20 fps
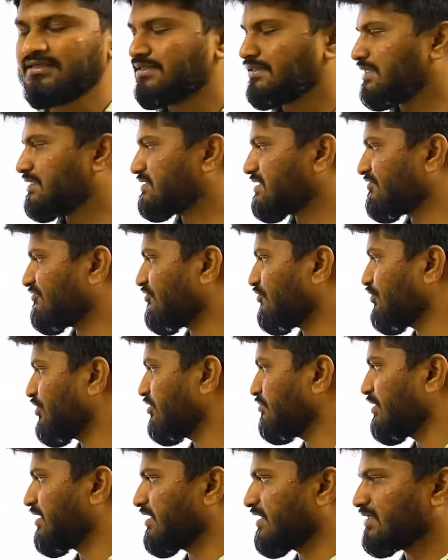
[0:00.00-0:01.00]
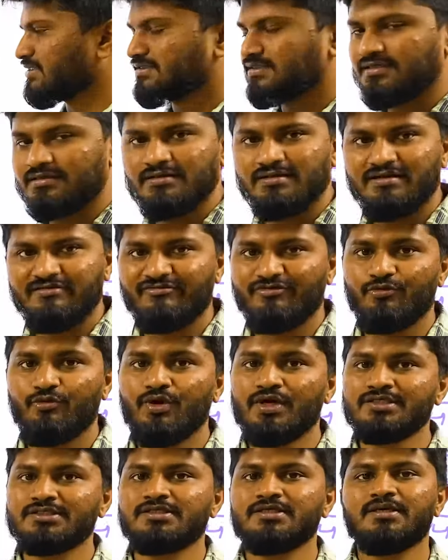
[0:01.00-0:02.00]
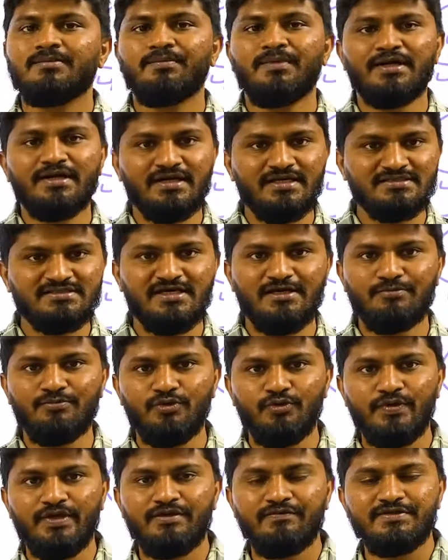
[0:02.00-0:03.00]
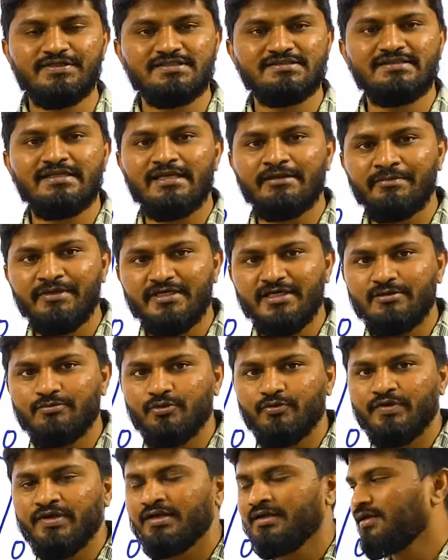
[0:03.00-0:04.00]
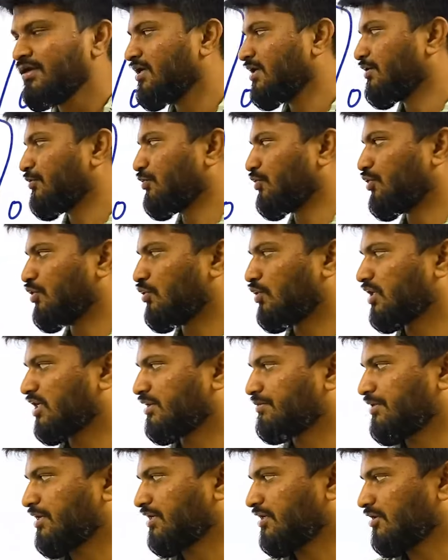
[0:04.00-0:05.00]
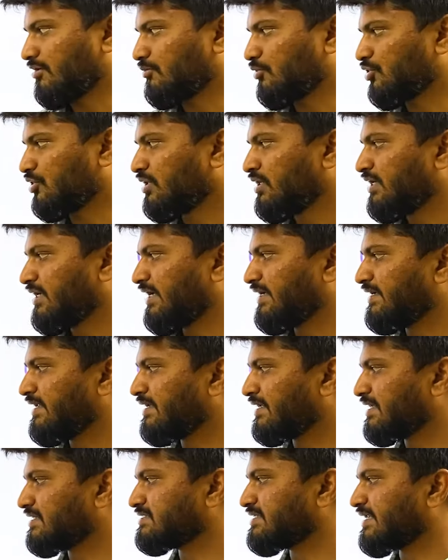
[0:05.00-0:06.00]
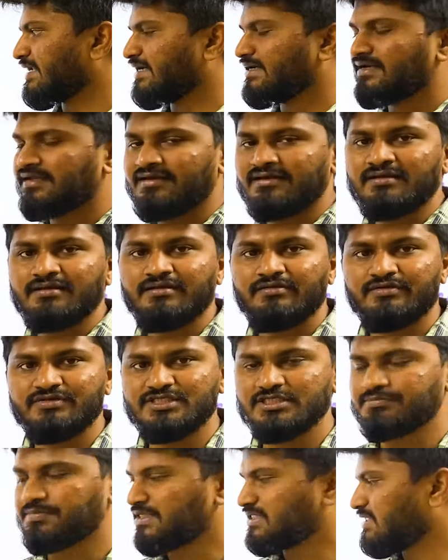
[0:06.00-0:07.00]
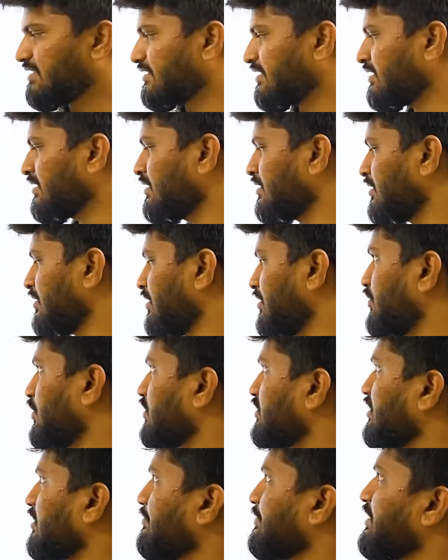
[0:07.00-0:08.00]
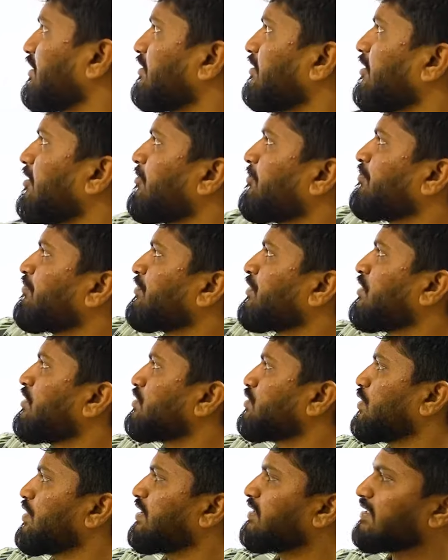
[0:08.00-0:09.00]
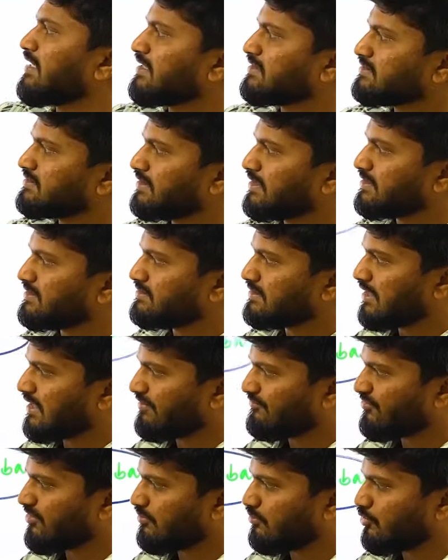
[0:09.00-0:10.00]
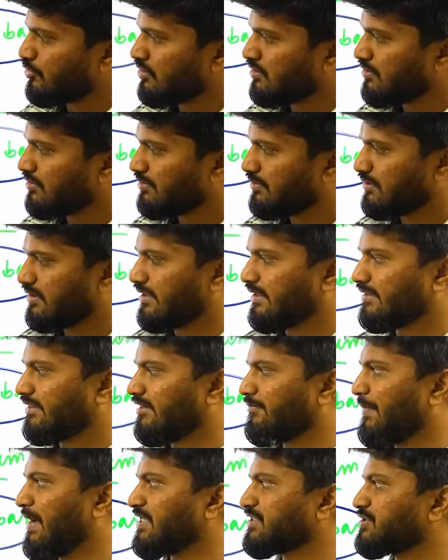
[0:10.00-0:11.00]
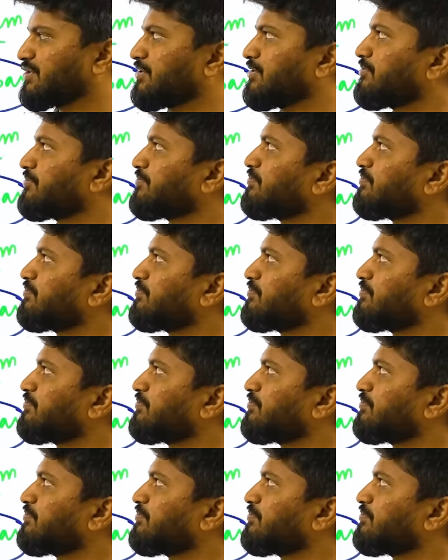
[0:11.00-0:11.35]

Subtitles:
These are found in Madagascar. If you watch Madagascar movie, which is an animated movie, you would know what I'm talking about. And elk is a red deer which is present in Northern America. So here the answer is none of the above correctly matched.